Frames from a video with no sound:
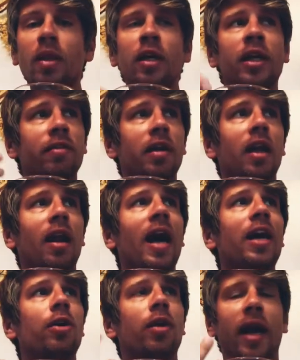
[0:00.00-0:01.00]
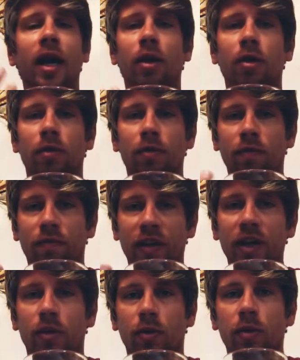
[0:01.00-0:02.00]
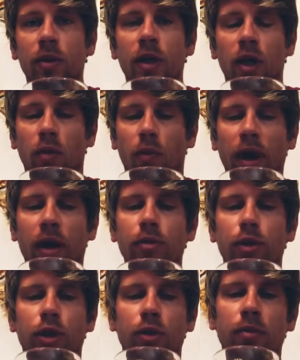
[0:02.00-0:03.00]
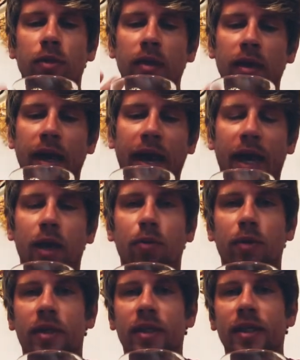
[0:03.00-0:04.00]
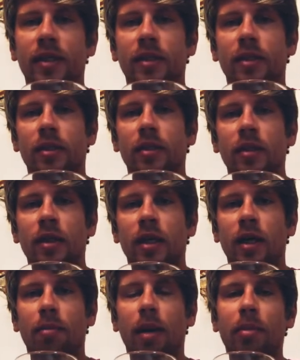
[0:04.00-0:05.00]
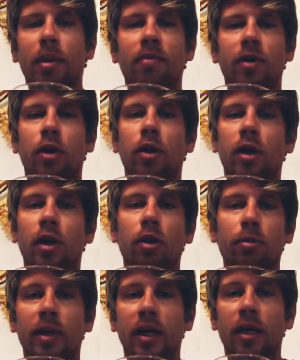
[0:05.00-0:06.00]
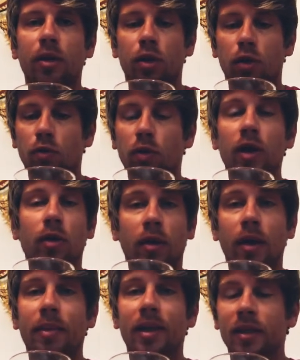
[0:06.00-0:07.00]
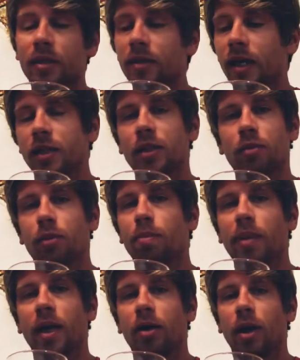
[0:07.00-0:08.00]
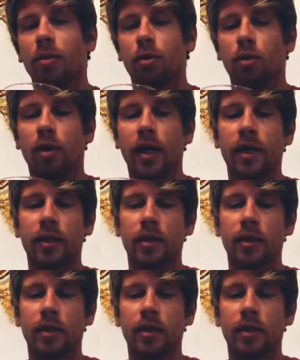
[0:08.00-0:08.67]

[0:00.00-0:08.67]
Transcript: you know, that lighter air feel around you added with this and maybe even cooking a little bit out on the grill. I mean, this actually would pair up great.